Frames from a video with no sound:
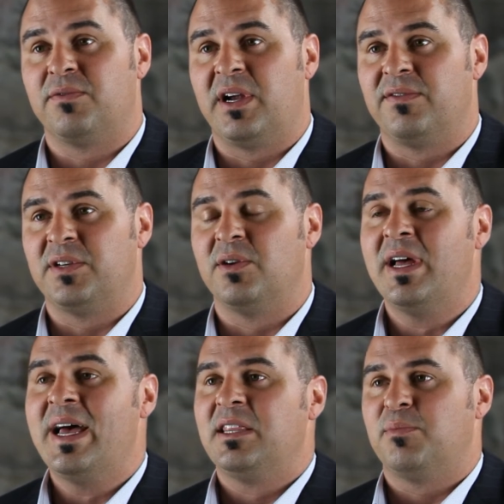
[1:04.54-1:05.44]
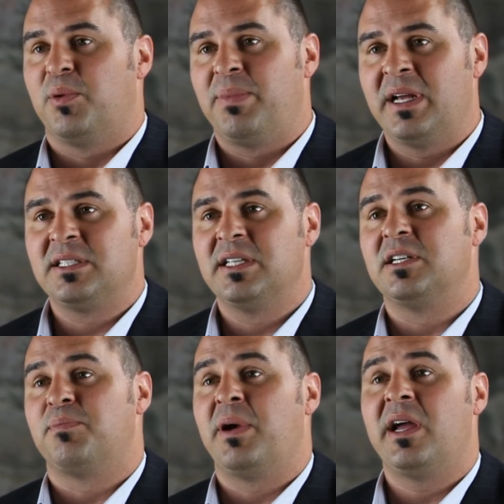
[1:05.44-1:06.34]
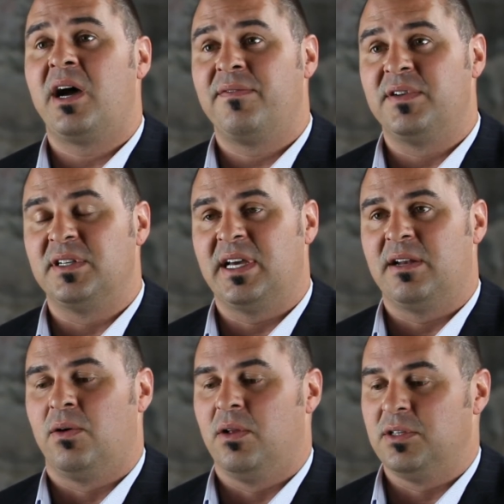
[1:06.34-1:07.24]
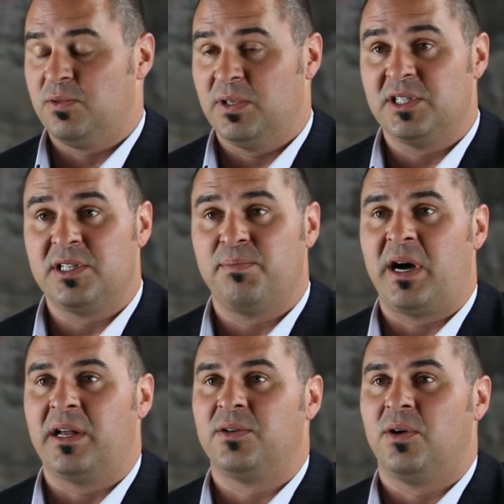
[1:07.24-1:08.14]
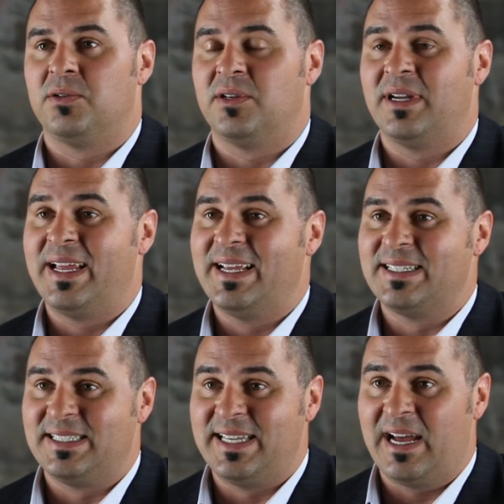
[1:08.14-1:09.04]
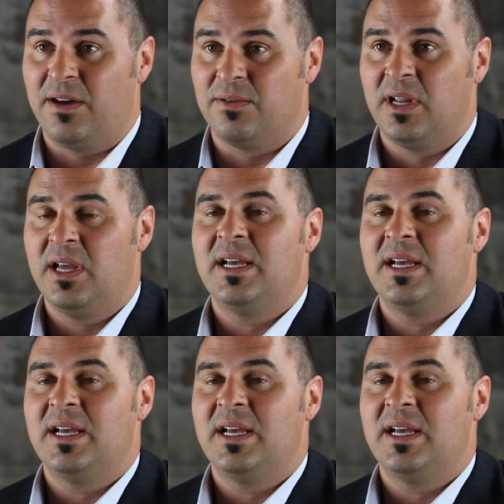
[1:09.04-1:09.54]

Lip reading: revenue. The propensity to pay off your debt holders, which is a bondholder, is down.